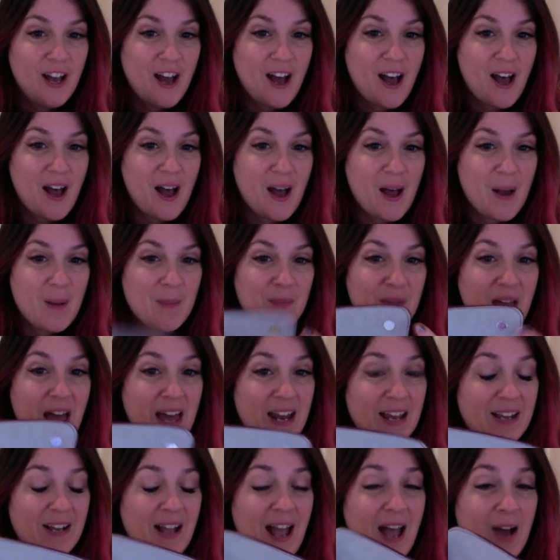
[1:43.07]

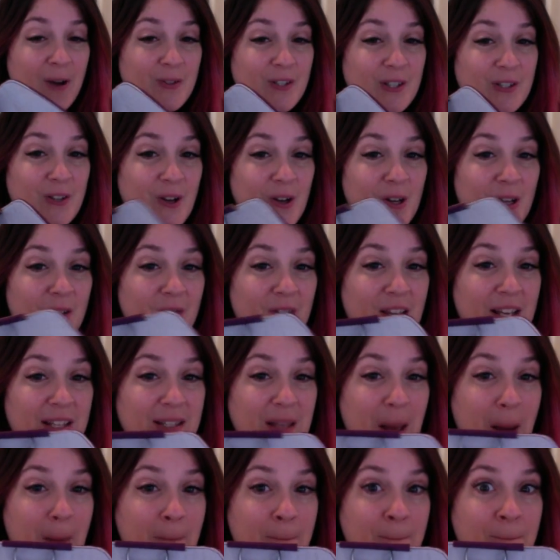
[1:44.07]
that houses all these
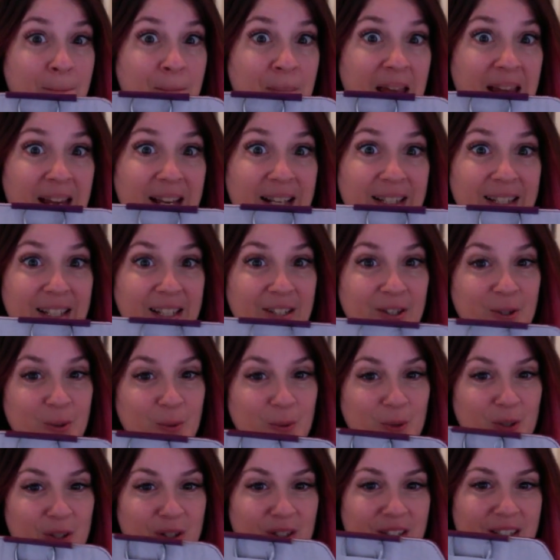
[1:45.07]
amazing
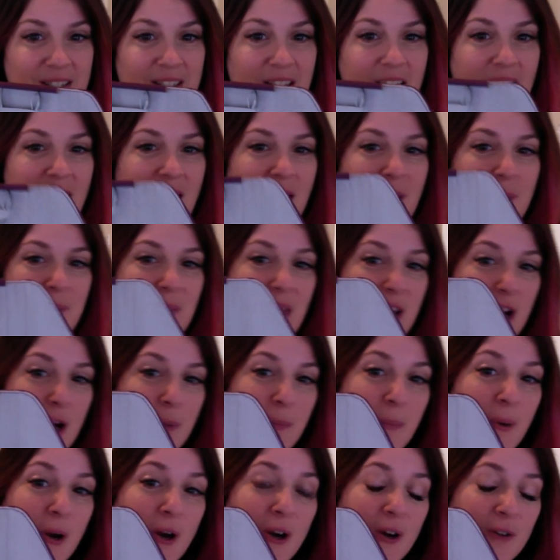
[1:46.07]
tools that
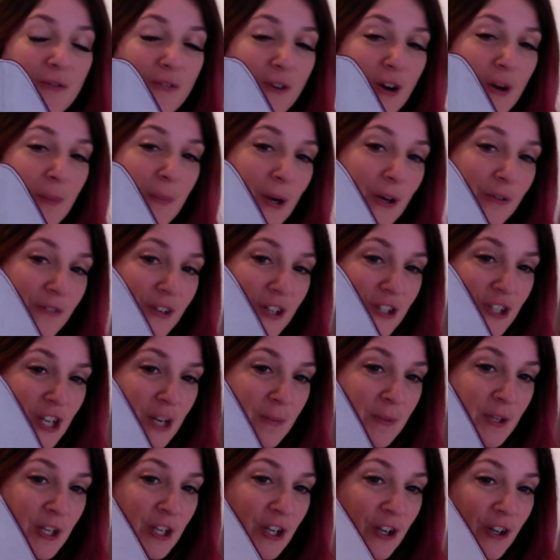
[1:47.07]
are for a perfect jam
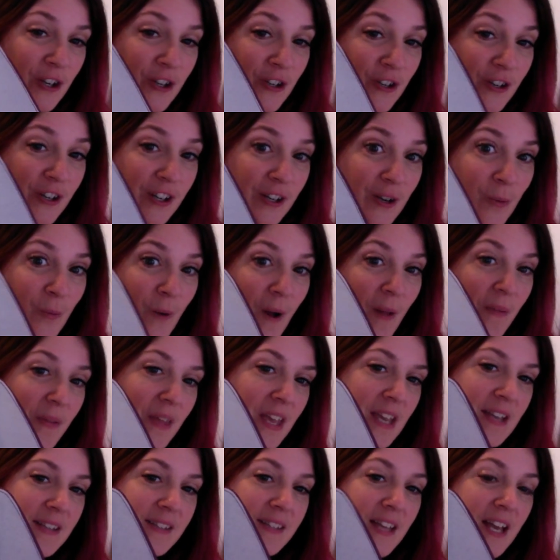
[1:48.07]
manicure. You're going to want
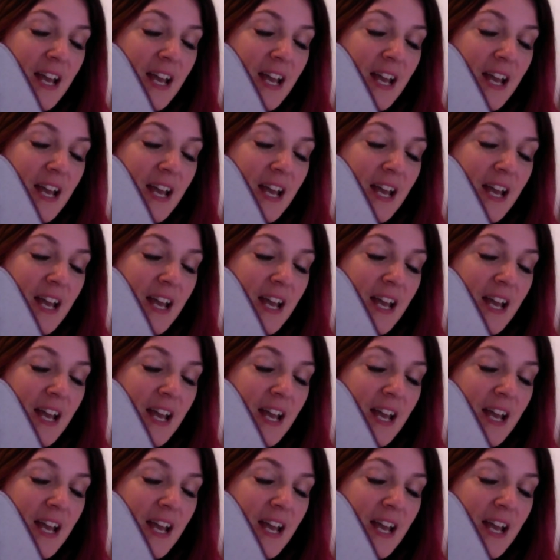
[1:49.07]
these.